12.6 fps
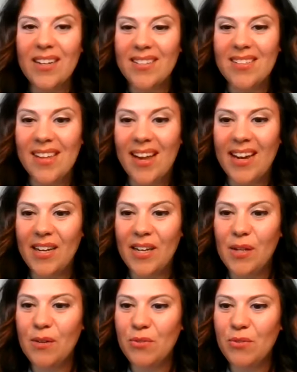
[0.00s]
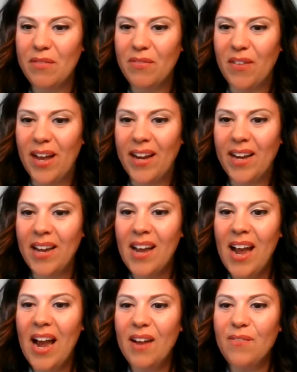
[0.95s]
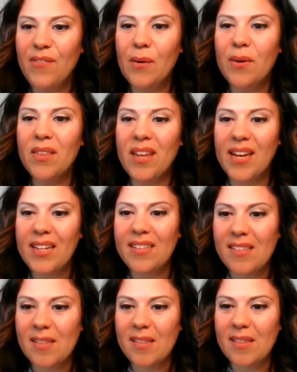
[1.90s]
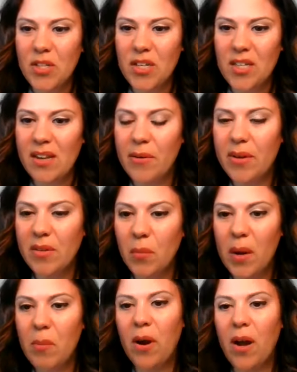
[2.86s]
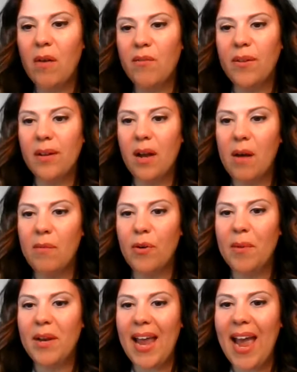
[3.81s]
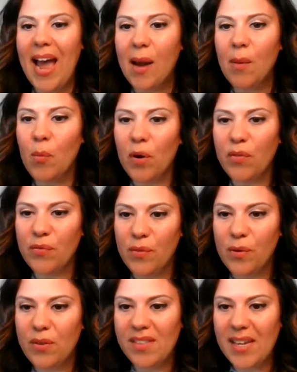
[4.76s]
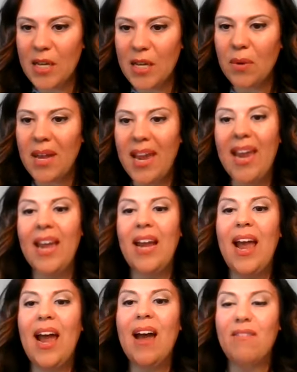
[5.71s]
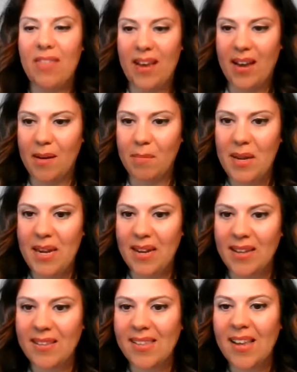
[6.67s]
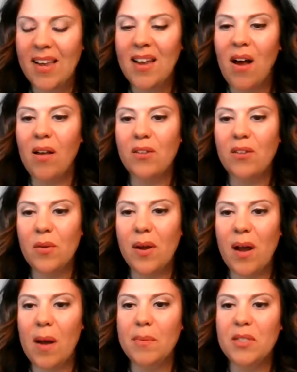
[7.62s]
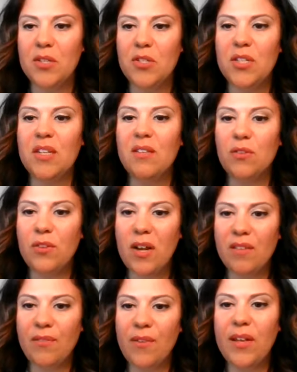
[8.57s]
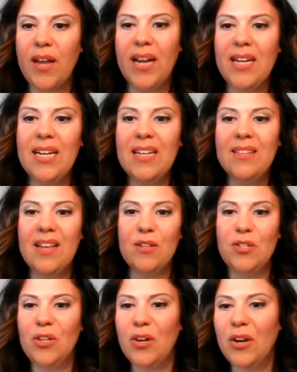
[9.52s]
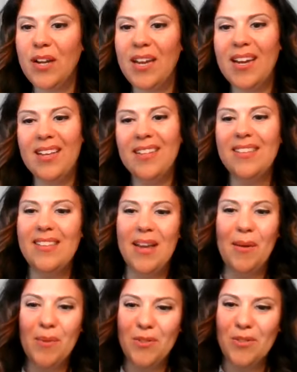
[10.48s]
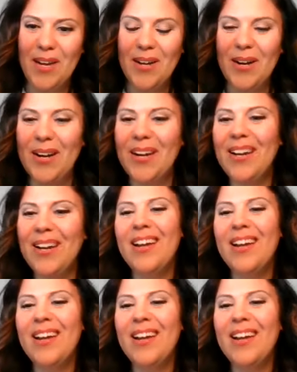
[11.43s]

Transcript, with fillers: good sign. Red flag. I feel with kids, especially, it's always way more helpful to come from and add more foods than you can't have that, because also at competition, it's stressful. I needed that sugar kick and the sandwich later.